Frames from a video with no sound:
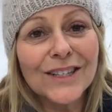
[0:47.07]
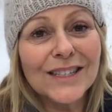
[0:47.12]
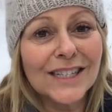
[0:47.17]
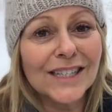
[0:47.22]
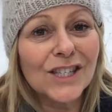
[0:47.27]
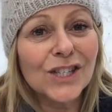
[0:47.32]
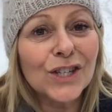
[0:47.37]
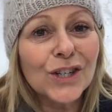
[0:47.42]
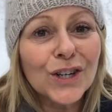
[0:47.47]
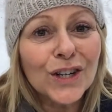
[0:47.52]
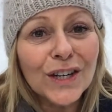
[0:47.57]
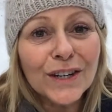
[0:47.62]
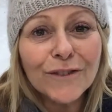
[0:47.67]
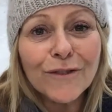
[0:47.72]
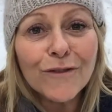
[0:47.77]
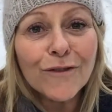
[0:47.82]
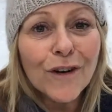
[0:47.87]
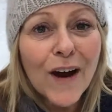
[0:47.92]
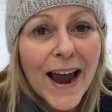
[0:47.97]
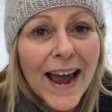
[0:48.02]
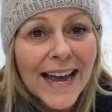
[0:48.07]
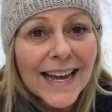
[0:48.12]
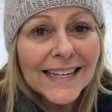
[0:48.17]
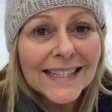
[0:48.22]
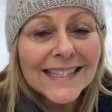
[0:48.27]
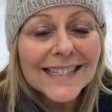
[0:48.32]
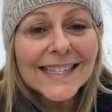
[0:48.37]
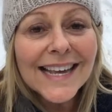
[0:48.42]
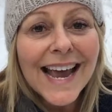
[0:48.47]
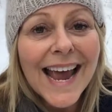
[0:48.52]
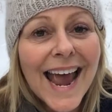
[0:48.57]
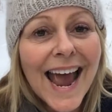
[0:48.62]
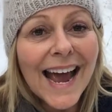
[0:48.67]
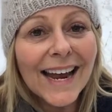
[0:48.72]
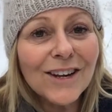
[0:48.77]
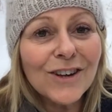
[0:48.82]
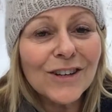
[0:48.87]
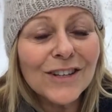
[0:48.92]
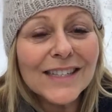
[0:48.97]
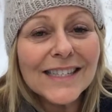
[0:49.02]
It's a circle of friends,
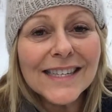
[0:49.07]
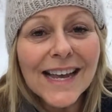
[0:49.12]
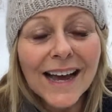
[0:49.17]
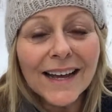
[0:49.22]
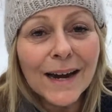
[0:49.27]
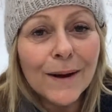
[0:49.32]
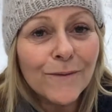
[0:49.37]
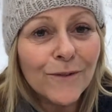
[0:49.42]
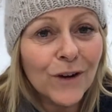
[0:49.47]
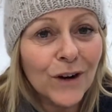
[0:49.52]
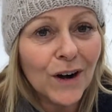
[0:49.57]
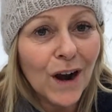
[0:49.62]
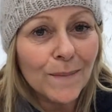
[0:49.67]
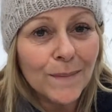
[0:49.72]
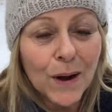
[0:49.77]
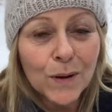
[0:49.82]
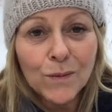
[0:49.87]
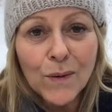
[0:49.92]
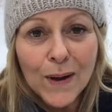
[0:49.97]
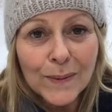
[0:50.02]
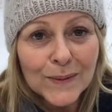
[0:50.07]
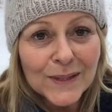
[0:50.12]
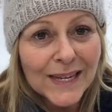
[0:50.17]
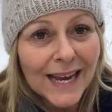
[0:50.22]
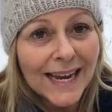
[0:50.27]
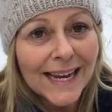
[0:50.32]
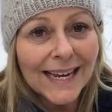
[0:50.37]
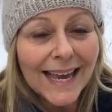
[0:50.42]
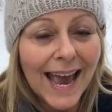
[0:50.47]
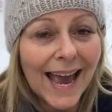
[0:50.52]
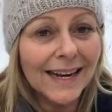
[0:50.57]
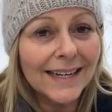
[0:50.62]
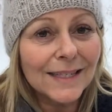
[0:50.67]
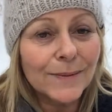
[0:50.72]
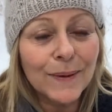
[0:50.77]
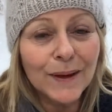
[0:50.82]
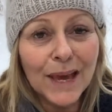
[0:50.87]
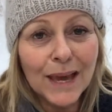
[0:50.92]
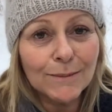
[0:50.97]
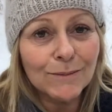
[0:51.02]
and you can sign up for it on my website,
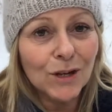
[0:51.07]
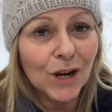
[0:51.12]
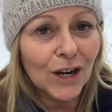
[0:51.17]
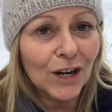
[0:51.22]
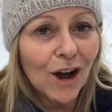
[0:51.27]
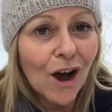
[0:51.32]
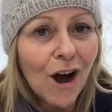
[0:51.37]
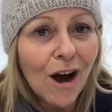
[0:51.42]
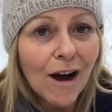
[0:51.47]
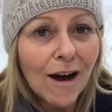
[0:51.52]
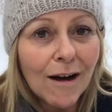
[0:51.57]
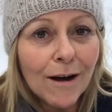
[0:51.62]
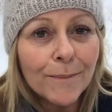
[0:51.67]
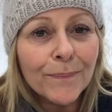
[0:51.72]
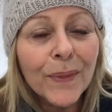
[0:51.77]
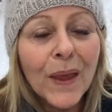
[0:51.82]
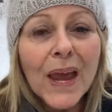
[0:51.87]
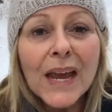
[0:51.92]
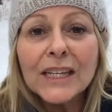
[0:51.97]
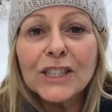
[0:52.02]
Candace McKim dot com.